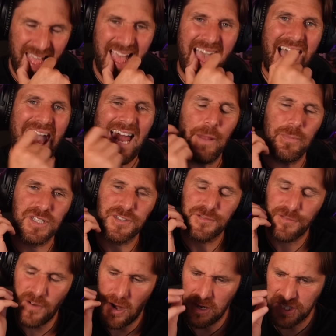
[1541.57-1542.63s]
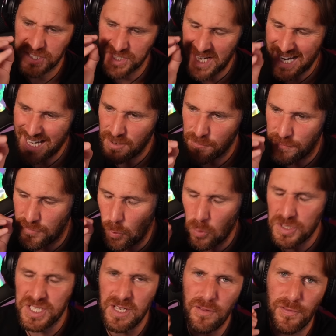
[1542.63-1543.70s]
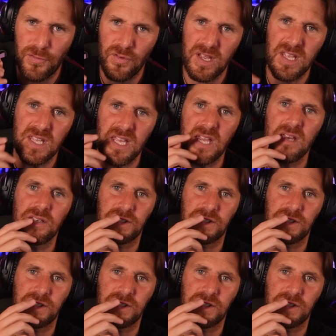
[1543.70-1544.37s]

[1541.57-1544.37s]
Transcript: and it was first seen 43 years